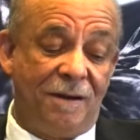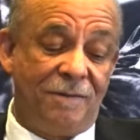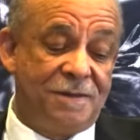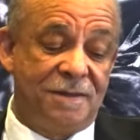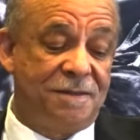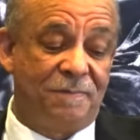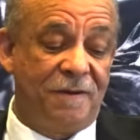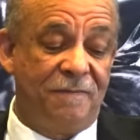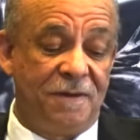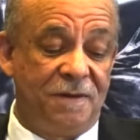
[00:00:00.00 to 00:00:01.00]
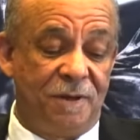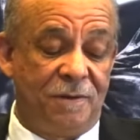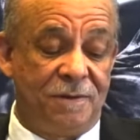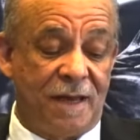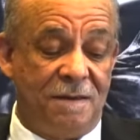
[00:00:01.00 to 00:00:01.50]
And I was just privileged
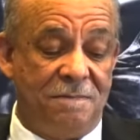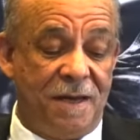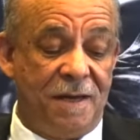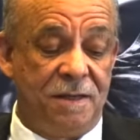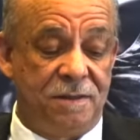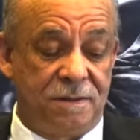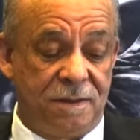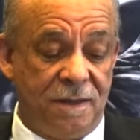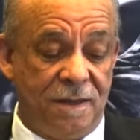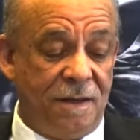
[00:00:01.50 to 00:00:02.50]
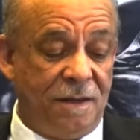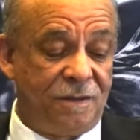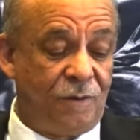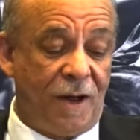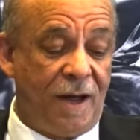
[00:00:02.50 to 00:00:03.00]
because I managed
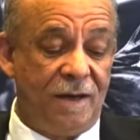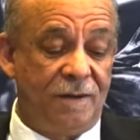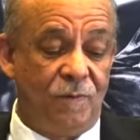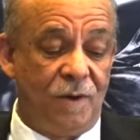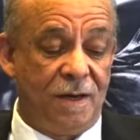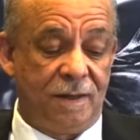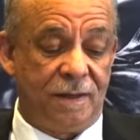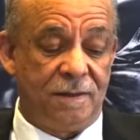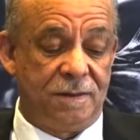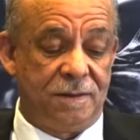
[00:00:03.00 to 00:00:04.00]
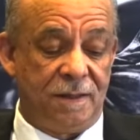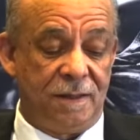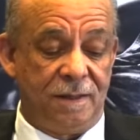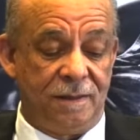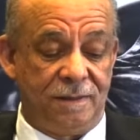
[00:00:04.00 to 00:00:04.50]
through hard work and
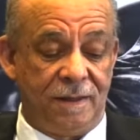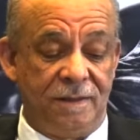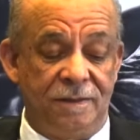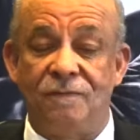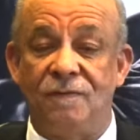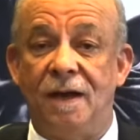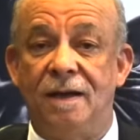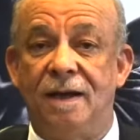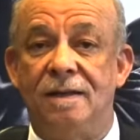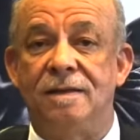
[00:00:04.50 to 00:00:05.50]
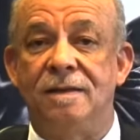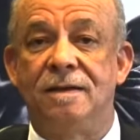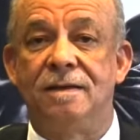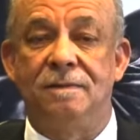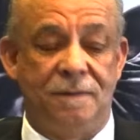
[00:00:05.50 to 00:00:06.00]
sheer dint of luck, I
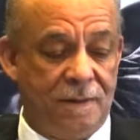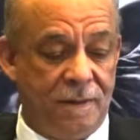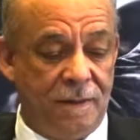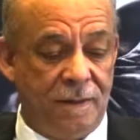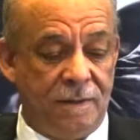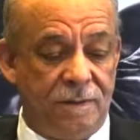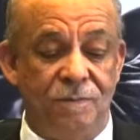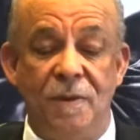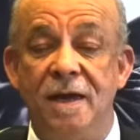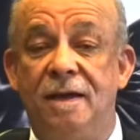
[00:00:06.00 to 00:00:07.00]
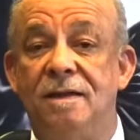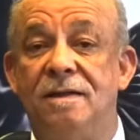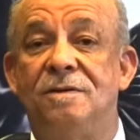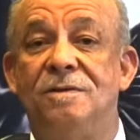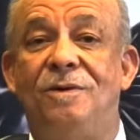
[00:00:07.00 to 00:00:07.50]
think, to
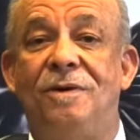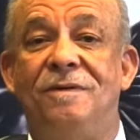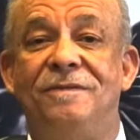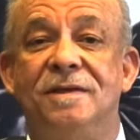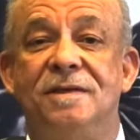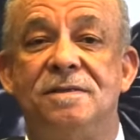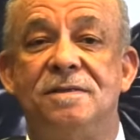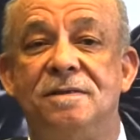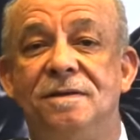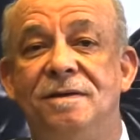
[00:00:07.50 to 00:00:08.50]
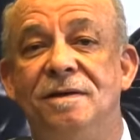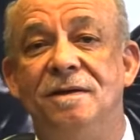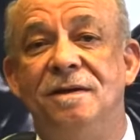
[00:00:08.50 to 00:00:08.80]
make it through all of this